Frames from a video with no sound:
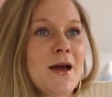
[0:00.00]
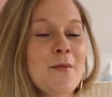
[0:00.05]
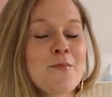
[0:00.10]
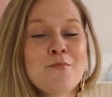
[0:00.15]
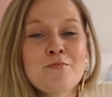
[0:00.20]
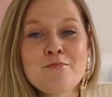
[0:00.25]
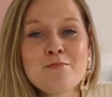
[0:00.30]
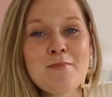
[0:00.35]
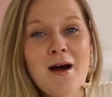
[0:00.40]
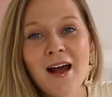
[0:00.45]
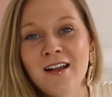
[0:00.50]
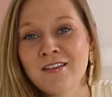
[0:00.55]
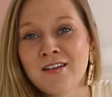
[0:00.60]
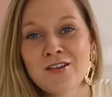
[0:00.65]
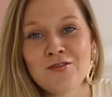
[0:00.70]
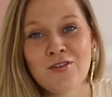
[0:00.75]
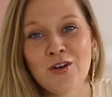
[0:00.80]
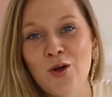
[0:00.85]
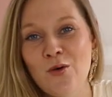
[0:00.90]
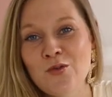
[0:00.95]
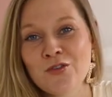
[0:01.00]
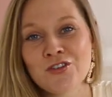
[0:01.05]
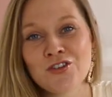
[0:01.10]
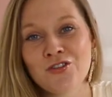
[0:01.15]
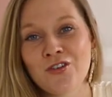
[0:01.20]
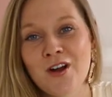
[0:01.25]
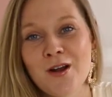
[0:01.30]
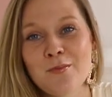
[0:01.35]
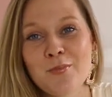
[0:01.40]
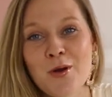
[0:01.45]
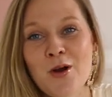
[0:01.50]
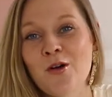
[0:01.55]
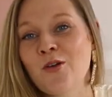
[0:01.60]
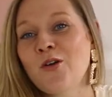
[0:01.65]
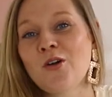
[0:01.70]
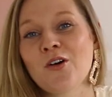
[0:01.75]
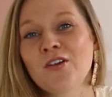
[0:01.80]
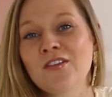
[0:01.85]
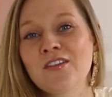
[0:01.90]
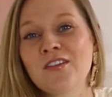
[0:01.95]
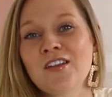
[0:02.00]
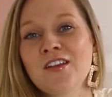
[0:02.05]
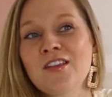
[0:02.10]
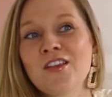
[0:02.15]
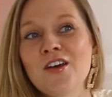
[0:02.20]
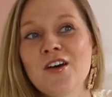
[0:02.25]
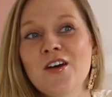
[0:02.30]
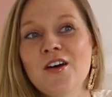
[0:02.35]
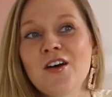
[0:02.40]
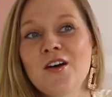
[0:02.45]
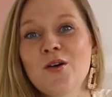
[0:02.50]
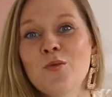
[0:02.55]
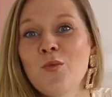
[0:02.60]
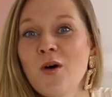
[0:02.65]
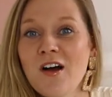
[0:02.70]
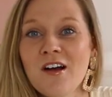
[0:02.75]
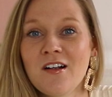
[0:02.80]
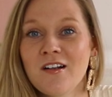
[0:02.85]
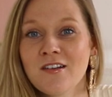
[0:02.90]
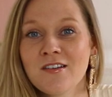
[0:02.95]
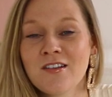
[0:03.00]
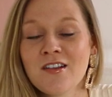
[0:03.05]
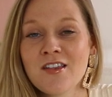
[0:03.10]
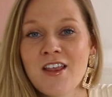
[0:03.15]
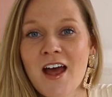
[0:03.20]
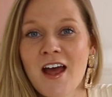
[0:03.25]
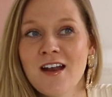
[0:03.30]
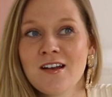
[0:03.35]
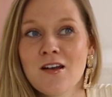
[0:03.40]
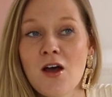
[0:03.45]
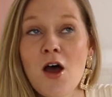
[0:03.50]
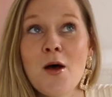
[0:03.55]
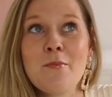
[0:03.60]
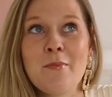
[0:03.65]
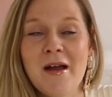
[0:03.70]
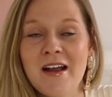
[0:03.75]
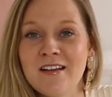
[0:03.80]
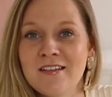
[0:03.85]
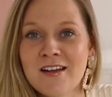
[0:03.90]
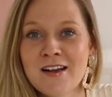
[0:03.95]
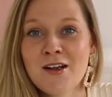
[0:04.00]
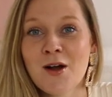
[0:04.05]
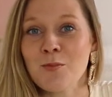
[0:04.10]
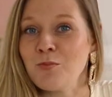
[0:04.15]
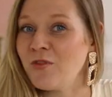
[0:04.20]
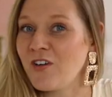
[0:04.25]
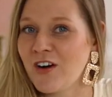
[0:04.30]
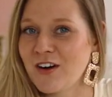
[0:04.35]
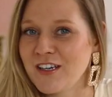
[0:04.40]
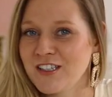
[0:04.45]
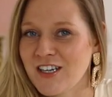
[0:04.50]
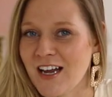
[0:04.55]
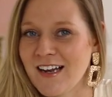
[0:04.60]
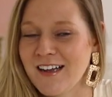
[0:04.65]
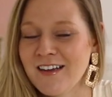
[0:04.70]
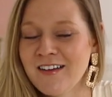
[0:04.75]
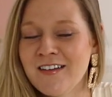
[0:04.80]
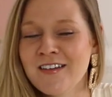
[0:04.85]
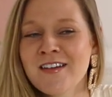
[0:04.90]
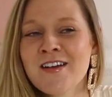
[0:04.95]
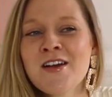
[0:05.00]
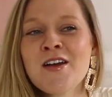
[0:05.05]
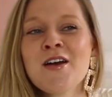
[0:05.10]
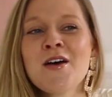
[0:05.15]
massive long trip across the world, then amazing, I'm very jealous.